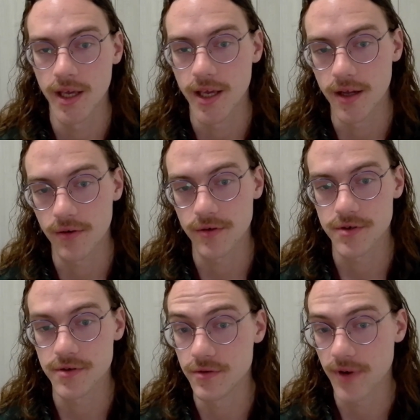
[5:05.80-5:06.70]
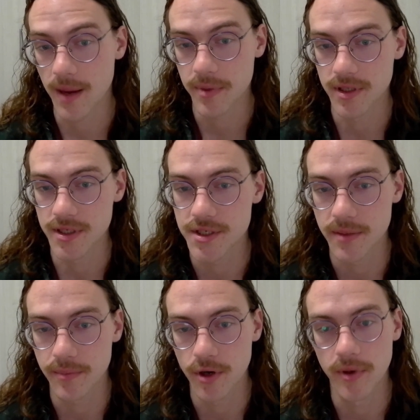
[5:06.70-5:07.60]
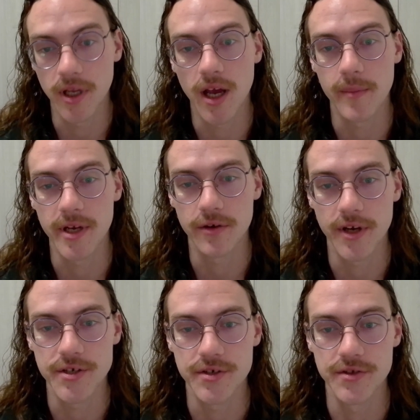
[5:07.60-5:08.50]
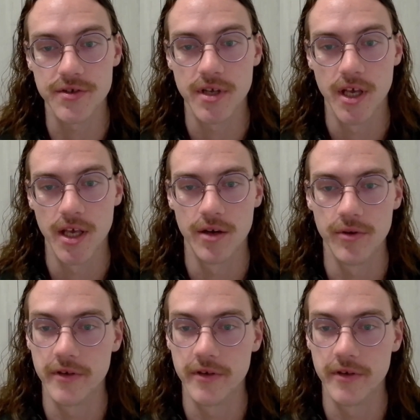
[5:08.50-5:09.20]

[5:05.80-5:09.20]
In order to rapidly ship OpenComm integrations, we